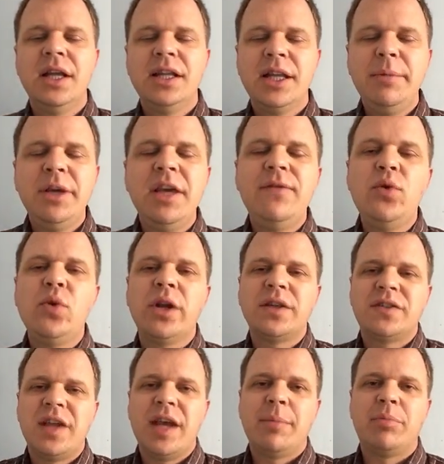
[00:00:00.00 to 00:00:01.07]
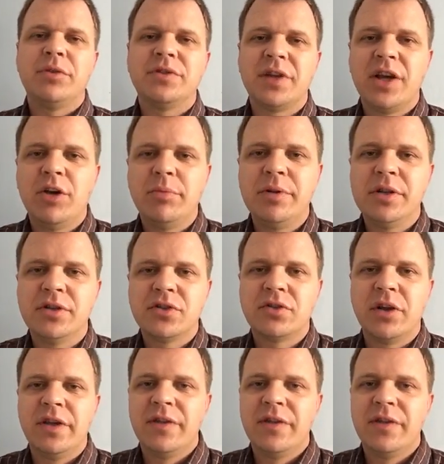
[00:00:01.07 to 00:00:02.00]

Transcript: Let me give you an example to help illustrate,